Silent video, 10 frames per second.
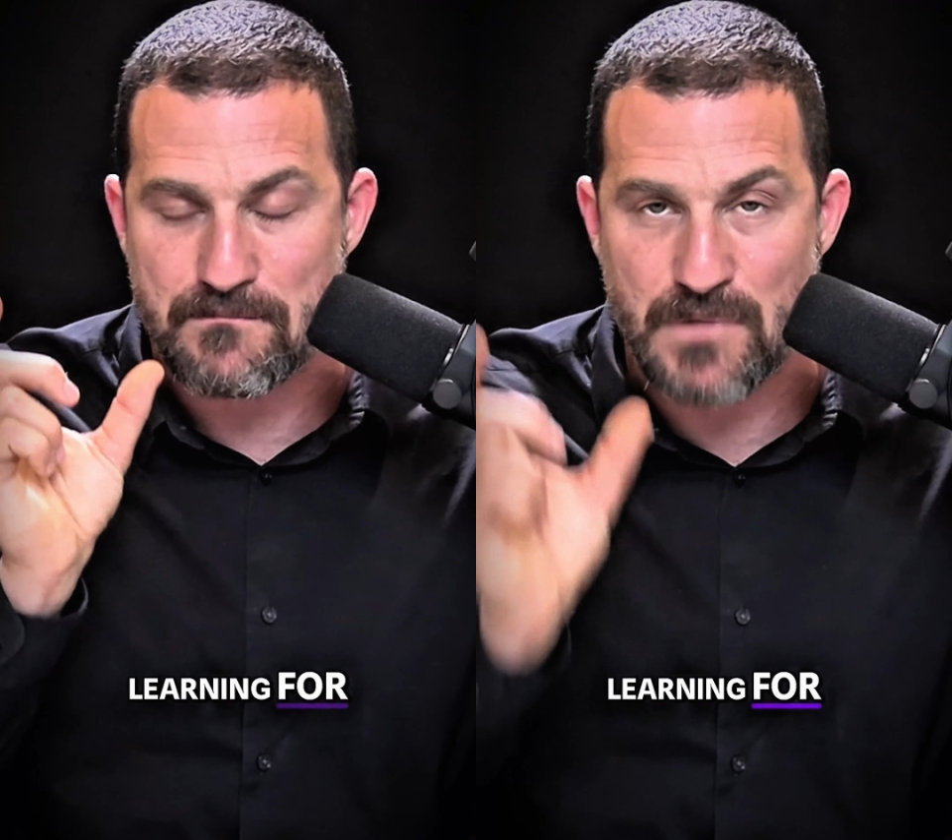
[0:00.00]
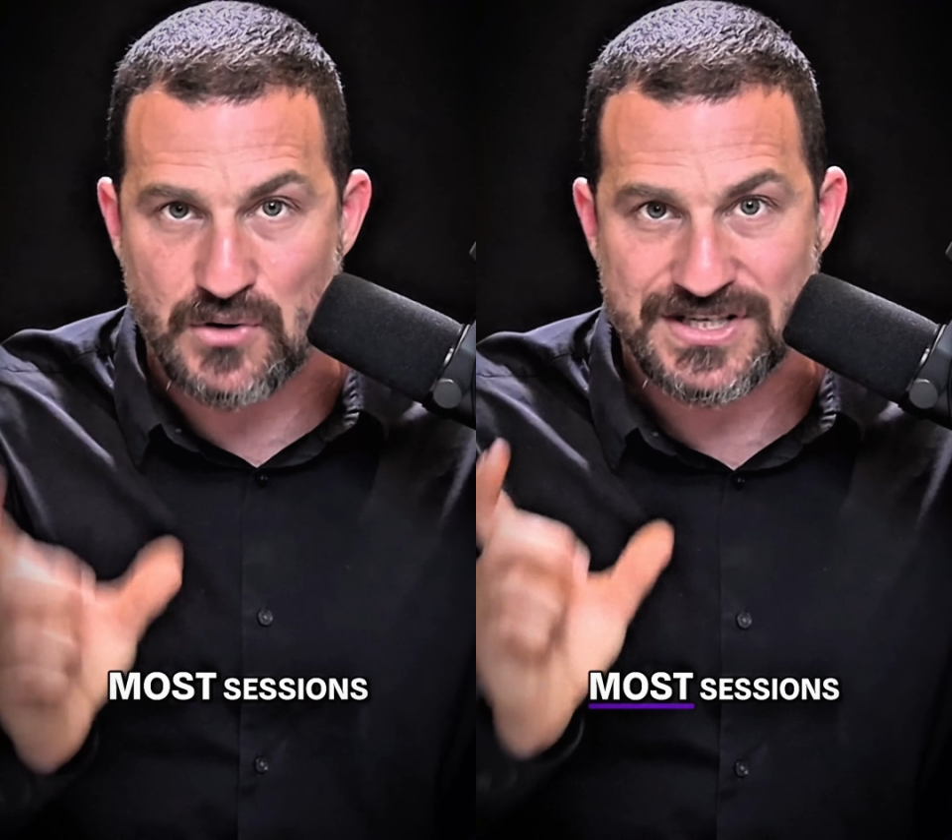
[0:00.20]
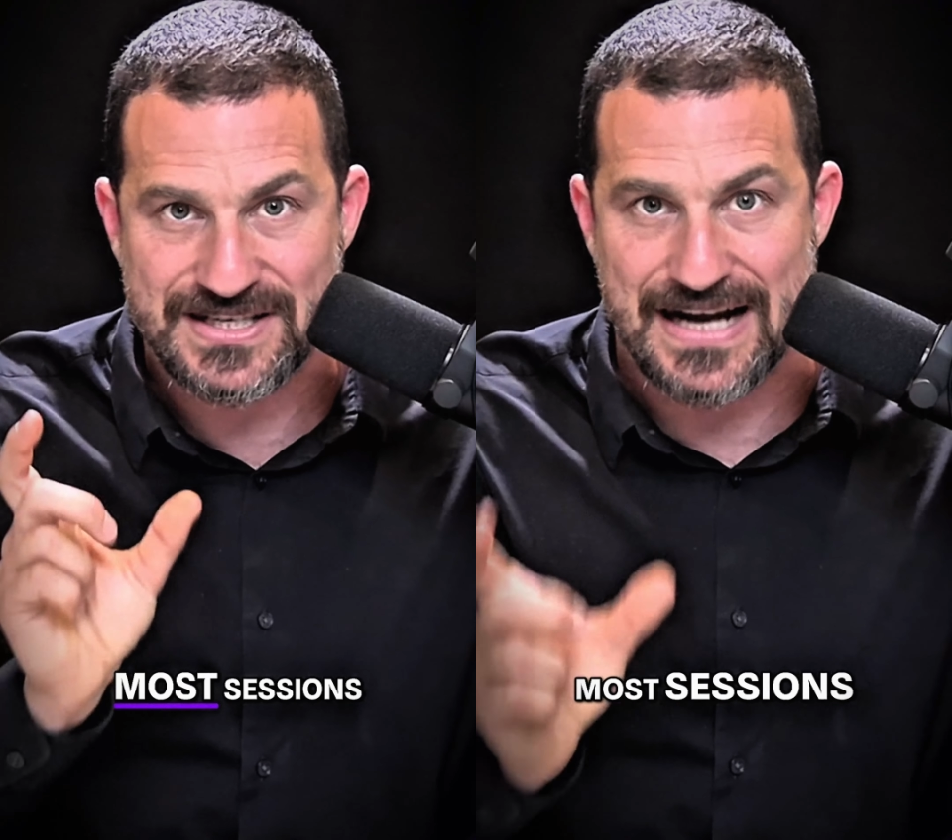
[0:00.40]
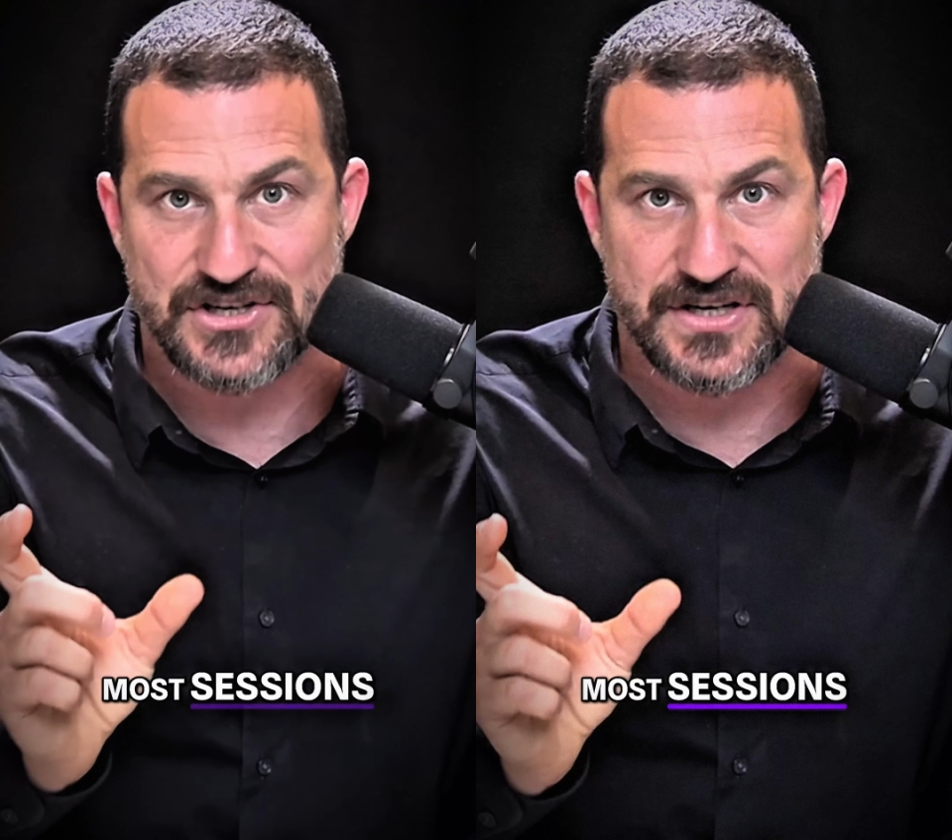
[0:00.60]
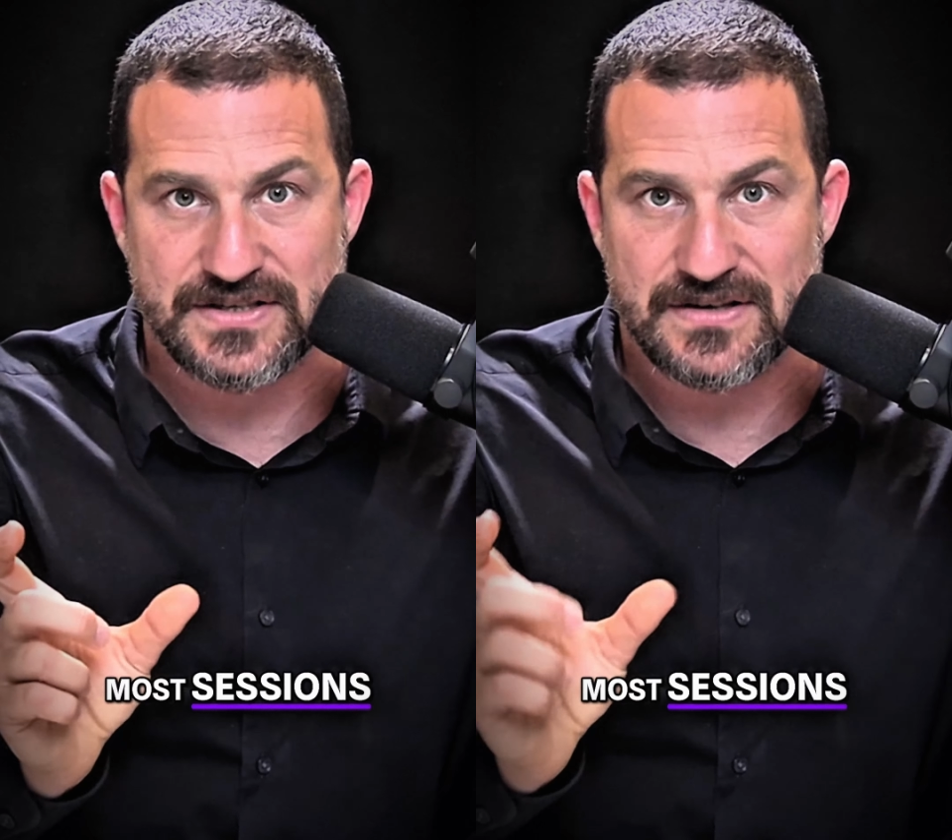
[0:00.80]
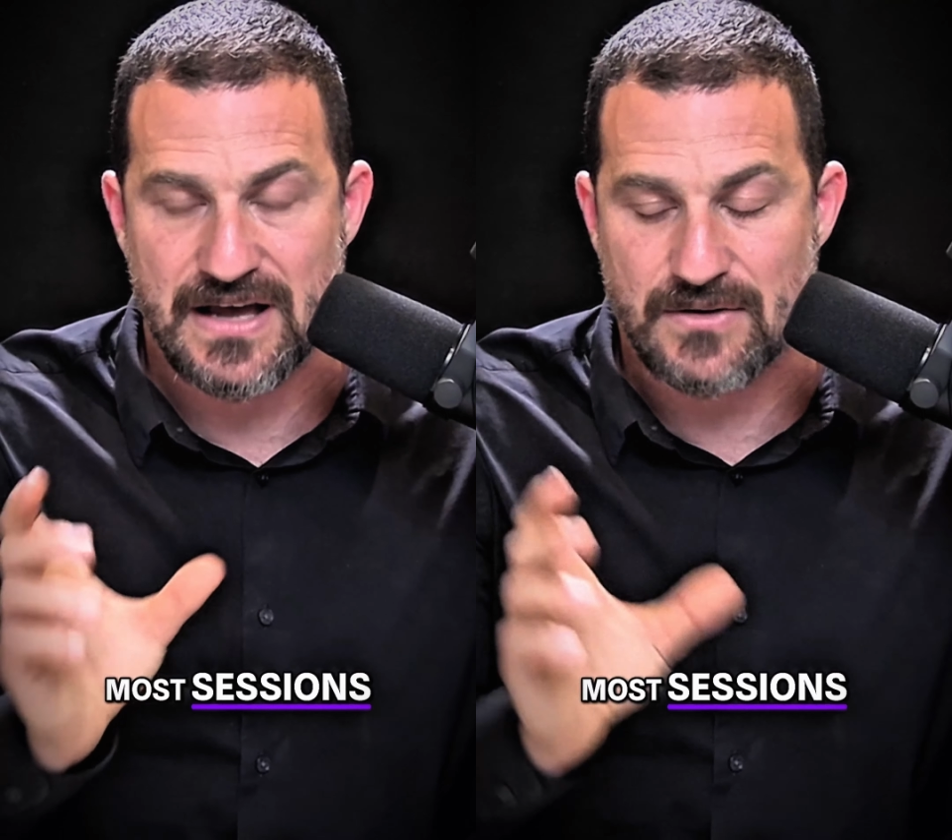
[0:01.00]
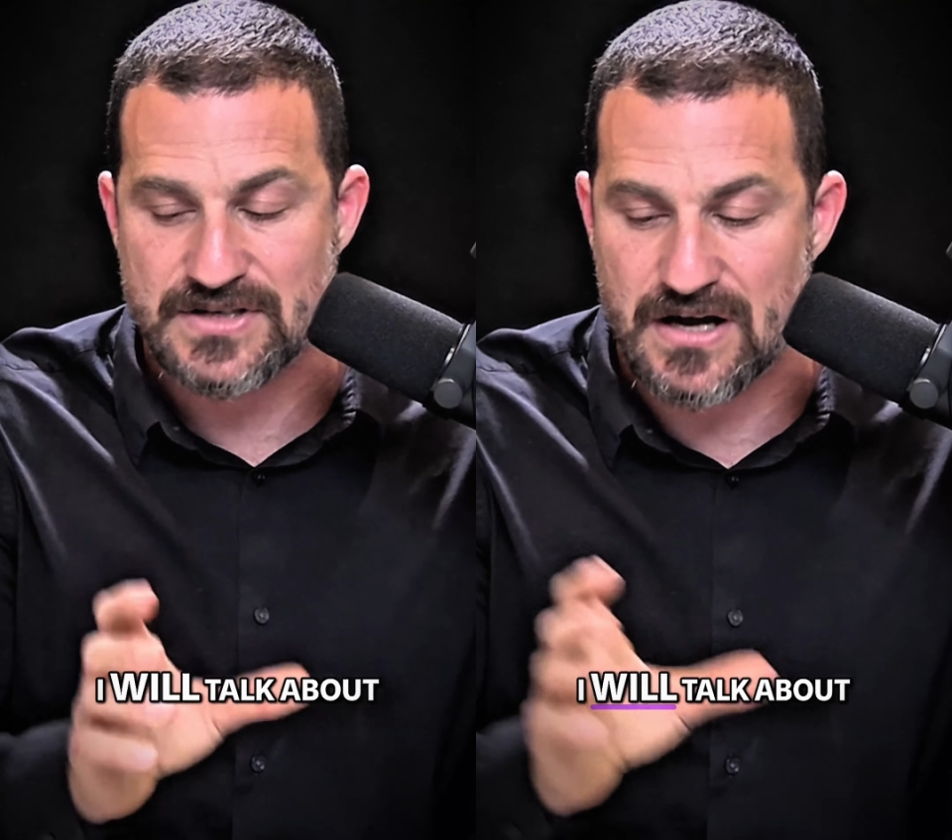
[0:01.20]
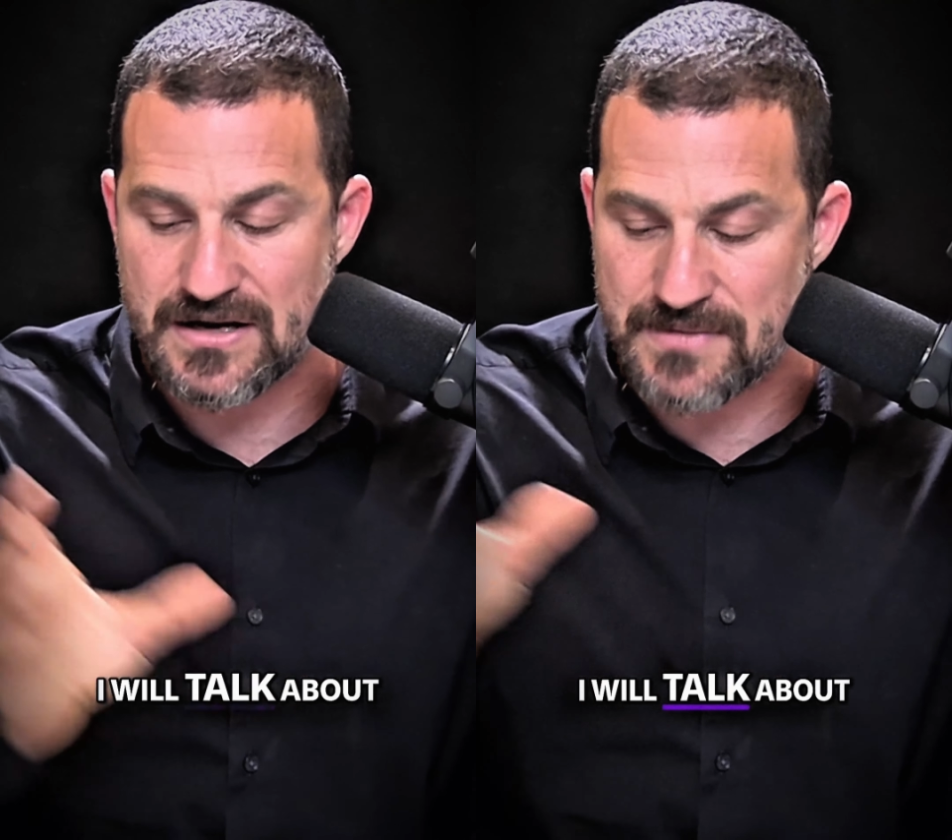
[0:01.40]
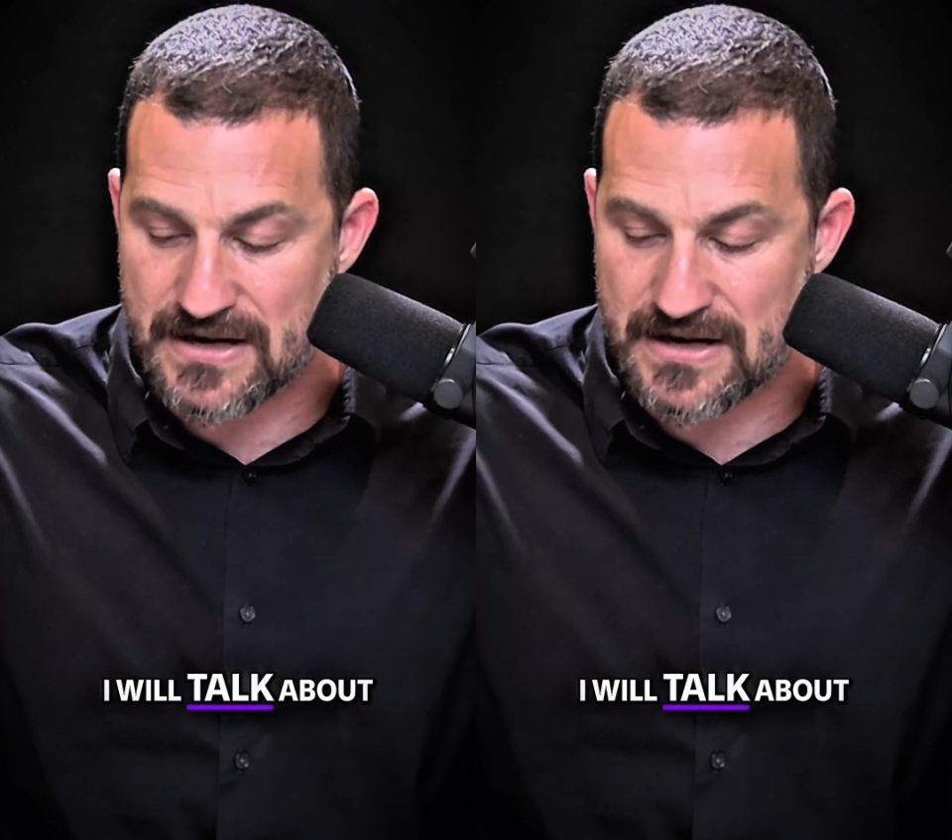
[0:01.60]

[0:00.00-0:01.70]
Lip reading: most sessions. I will talk